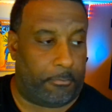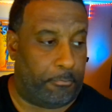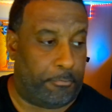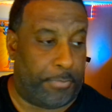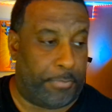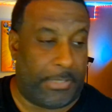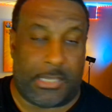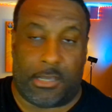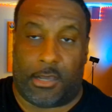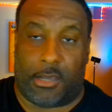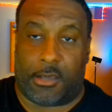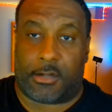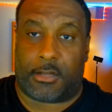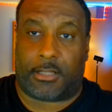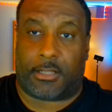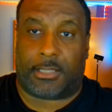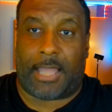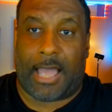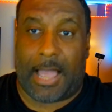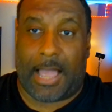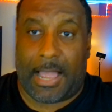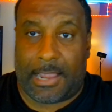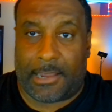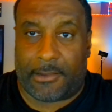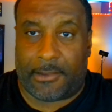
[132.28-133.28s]
be
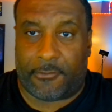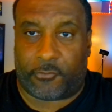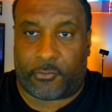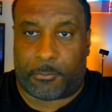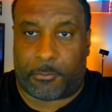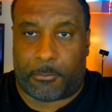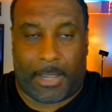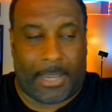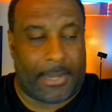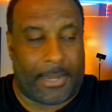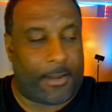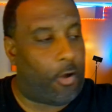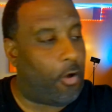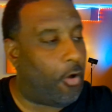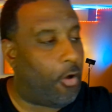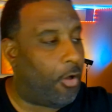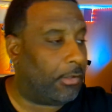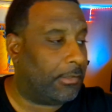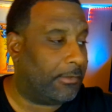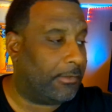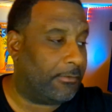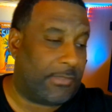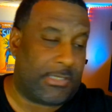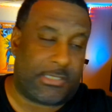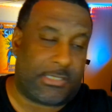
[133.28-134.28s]
unalived by
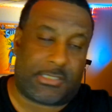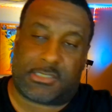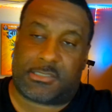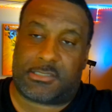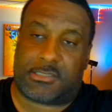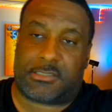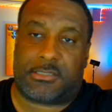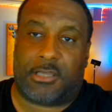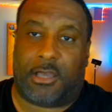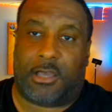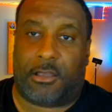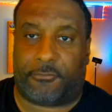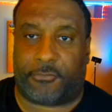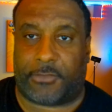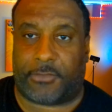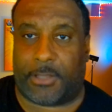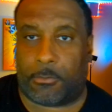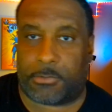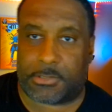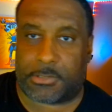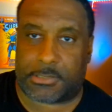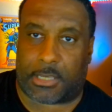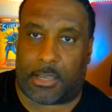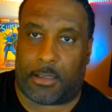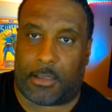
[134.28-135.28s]
all of this stuff
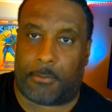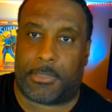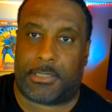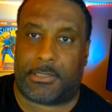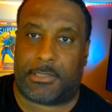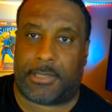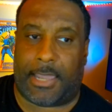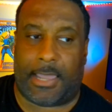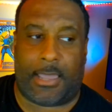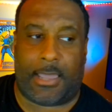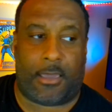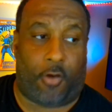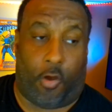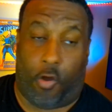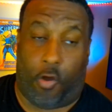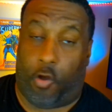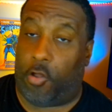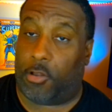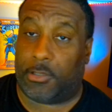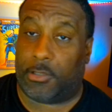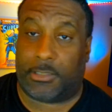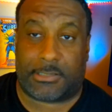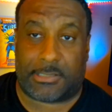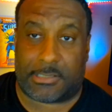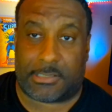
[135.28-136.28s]
that was coming down
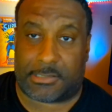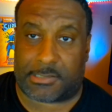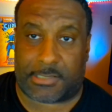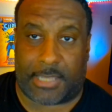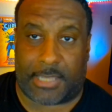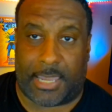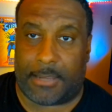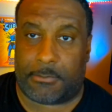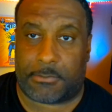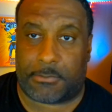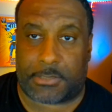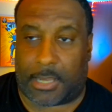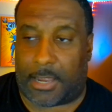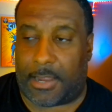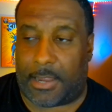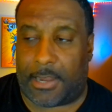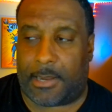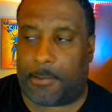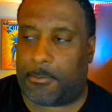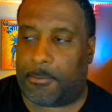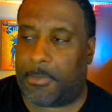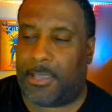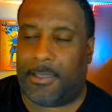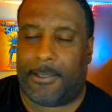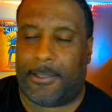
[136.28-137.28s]
all at the same
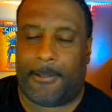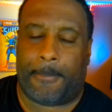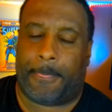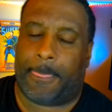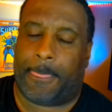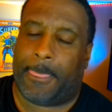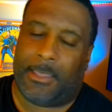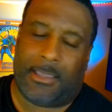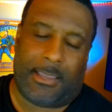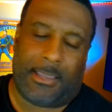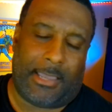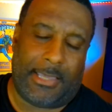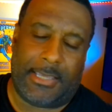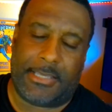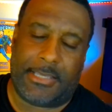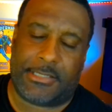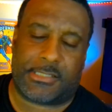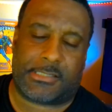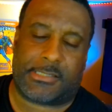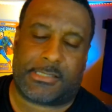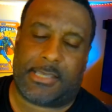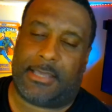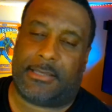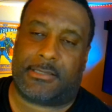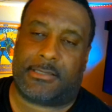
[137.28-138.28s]
time. And he
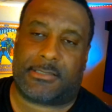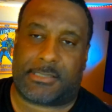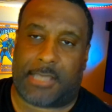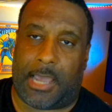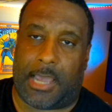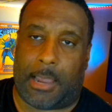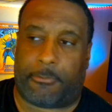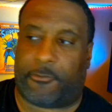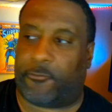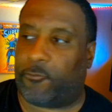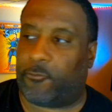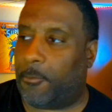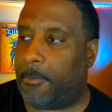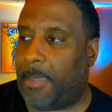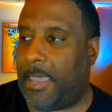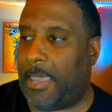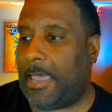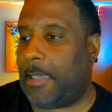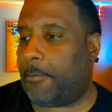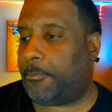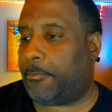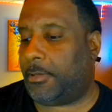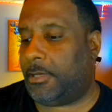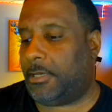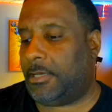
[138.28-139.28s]
just had to stop it from
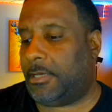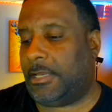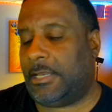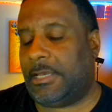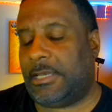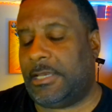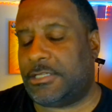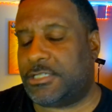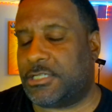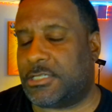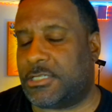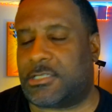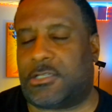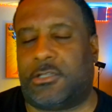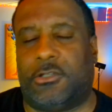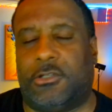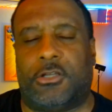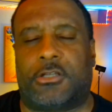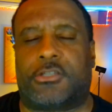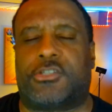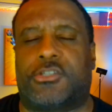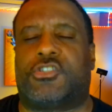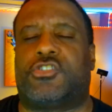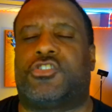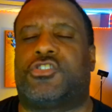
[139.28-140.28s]
happening. And it just
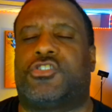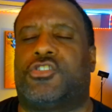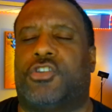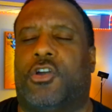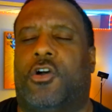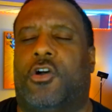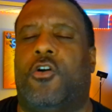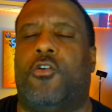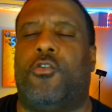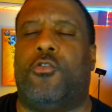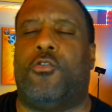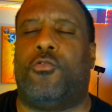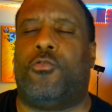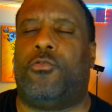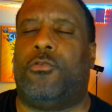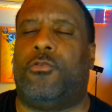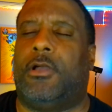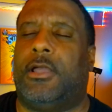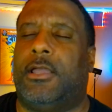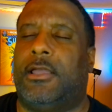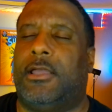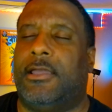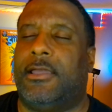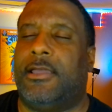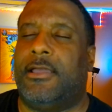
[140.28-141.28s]
looked so
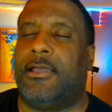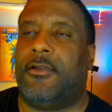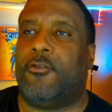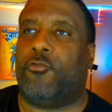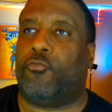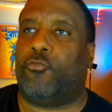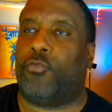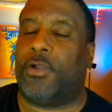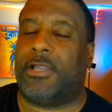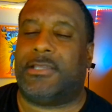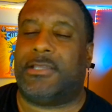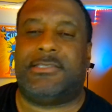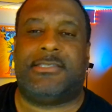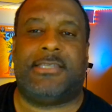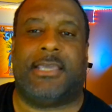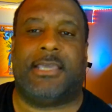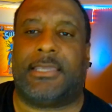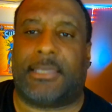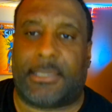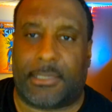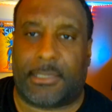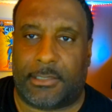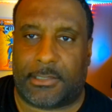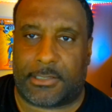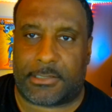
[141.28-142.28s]

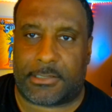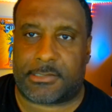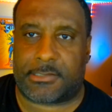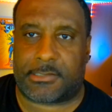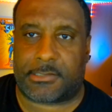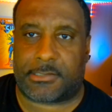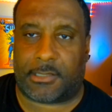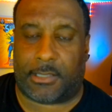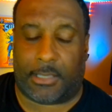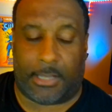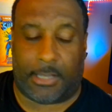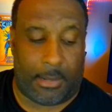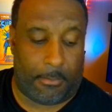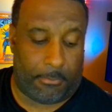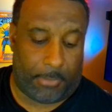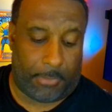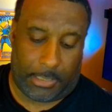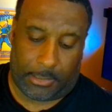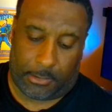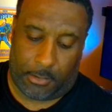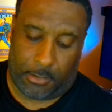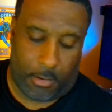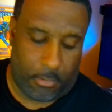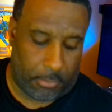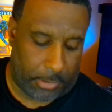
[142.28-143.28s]
ridiculous. And I'm
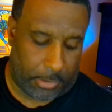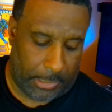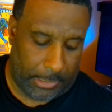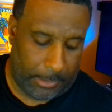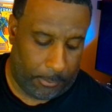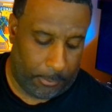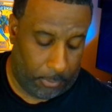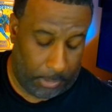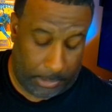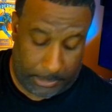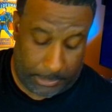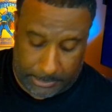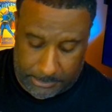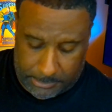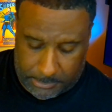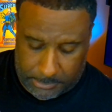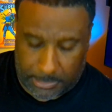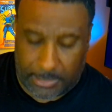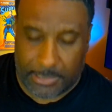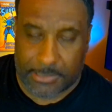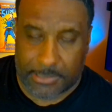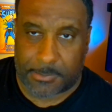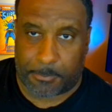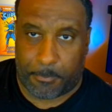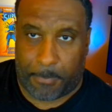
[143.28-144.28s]
like, okay, well,
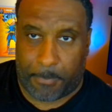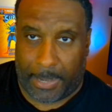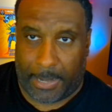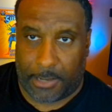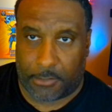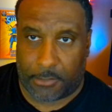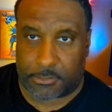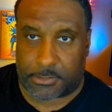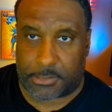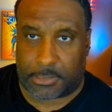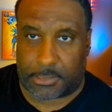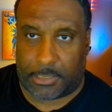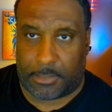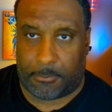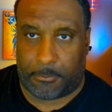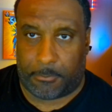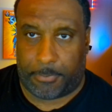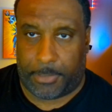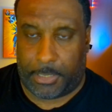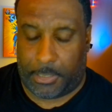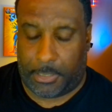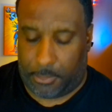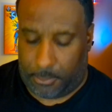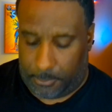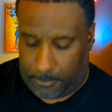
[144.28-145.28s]
it's bound to get
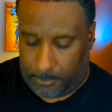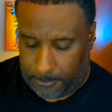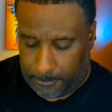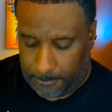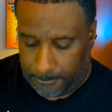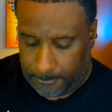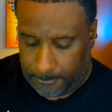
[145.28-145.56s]
better.